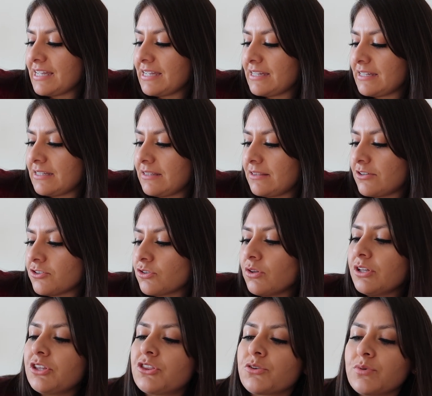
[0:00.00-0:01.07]
and there's
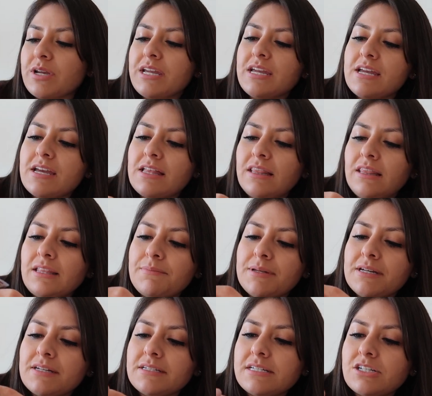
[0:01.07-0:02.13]
only three
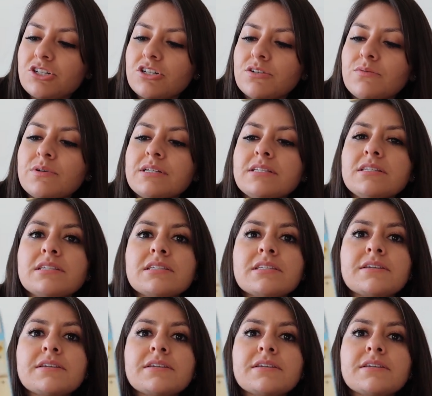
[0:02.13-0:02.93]
limited edition ones.